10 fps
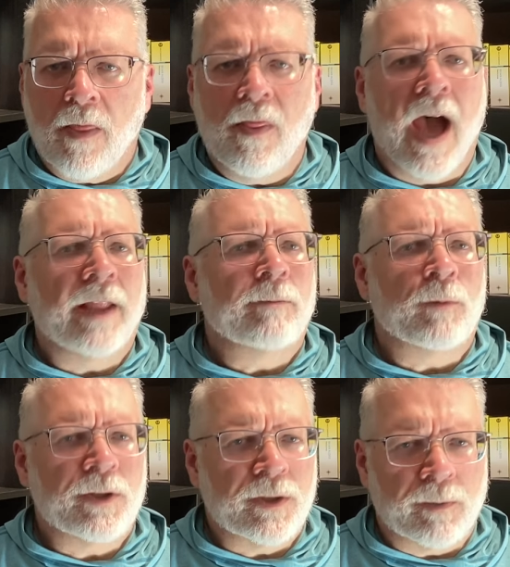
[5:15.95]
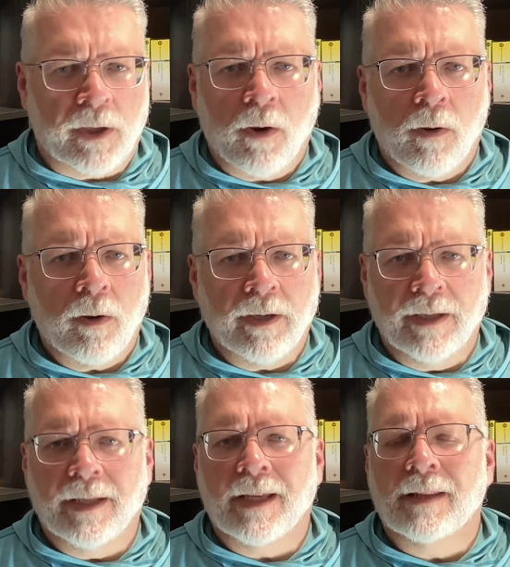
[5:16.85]
that which is
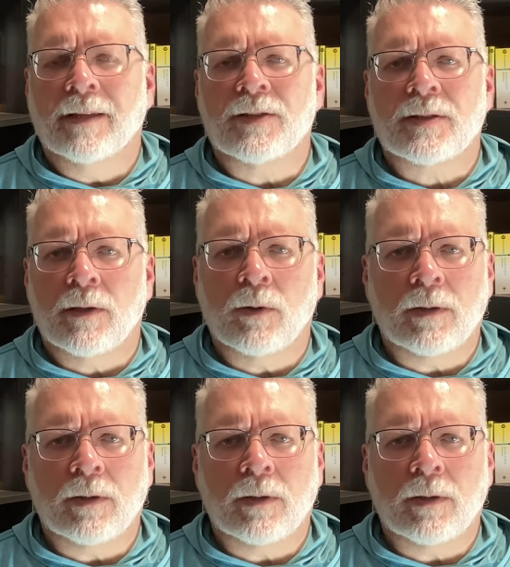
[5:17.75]
recorded in the slow